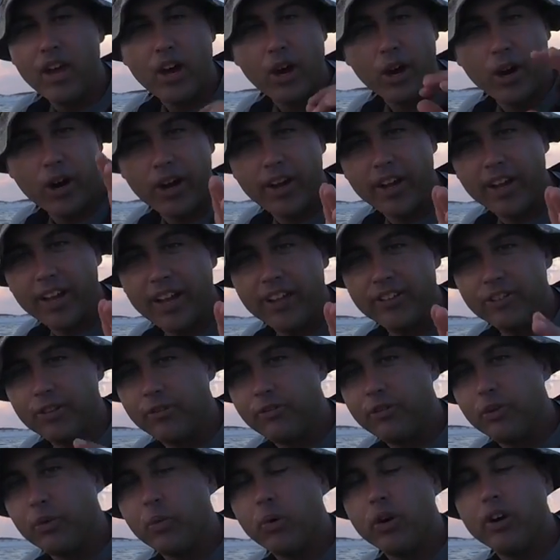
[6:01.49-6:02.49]
All right guys,
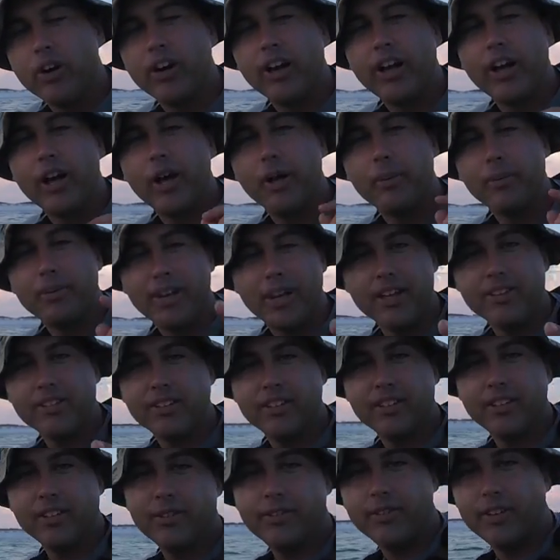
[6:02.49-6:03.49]
so if you're wondering how I'm
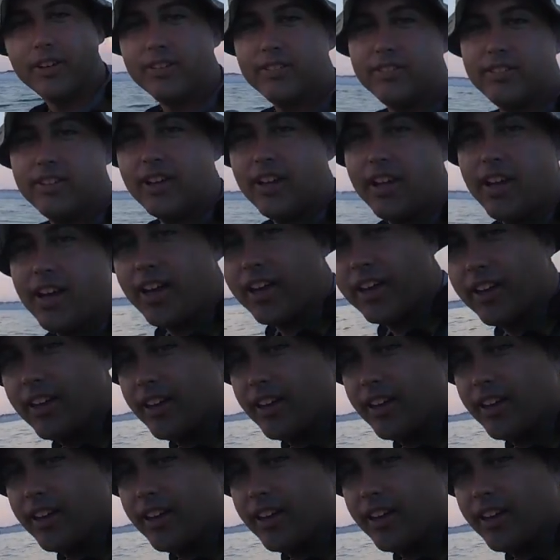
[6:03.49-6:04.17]
catching these fish today,